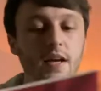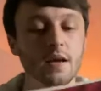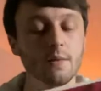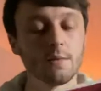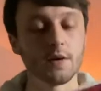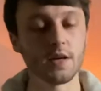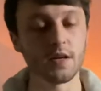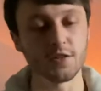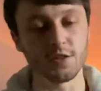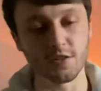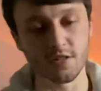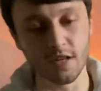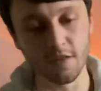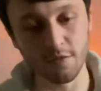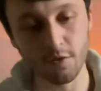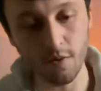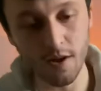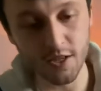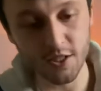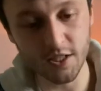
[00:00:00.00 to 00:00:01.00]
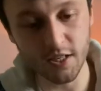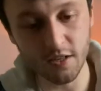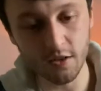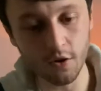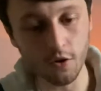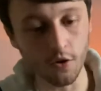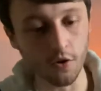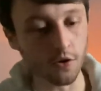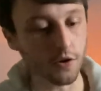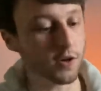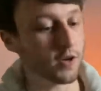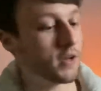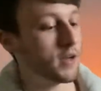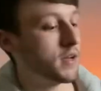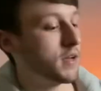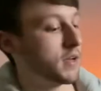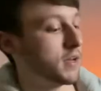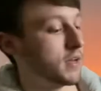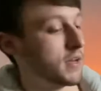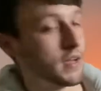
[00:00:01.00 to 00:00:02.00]
pages. If you actually look
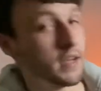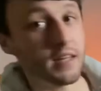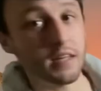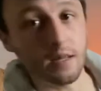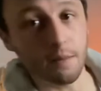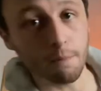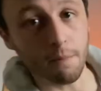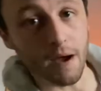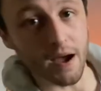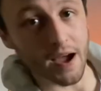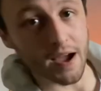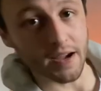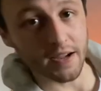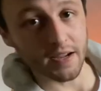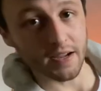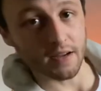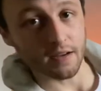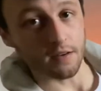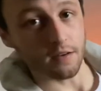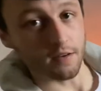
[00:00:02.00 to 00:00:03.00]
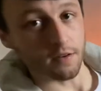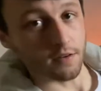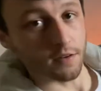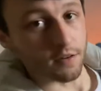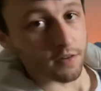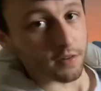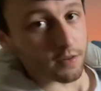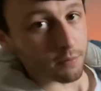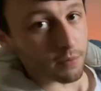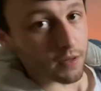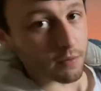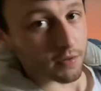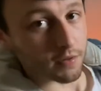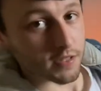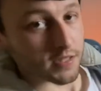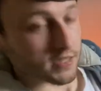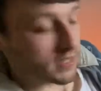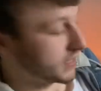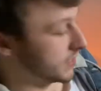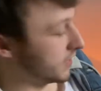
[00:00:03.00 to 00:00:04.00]
in the back, not that you'll be able to
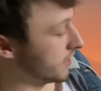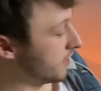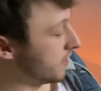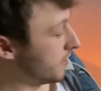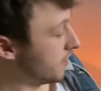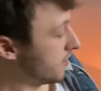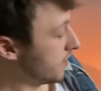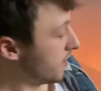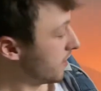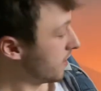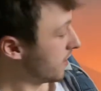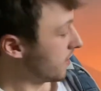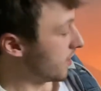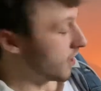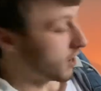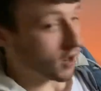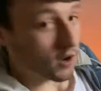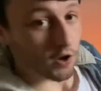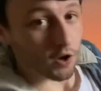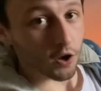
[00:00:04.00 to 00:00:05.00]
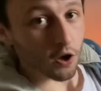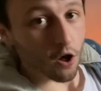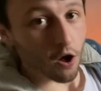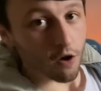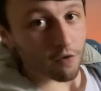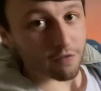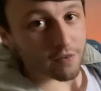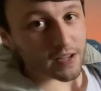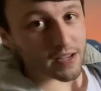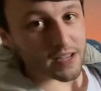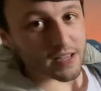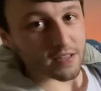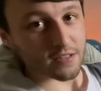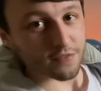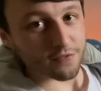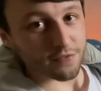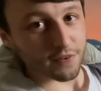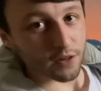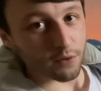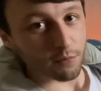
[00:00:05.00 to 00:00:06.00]
see, a lot of it is
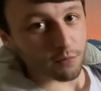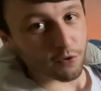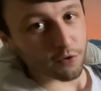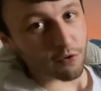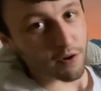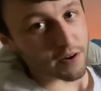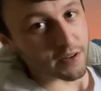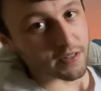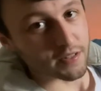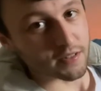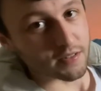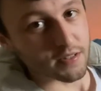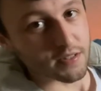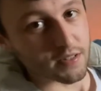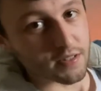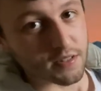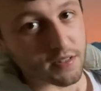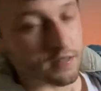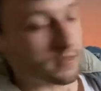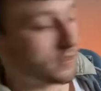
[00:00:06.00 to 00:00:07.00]
film credits.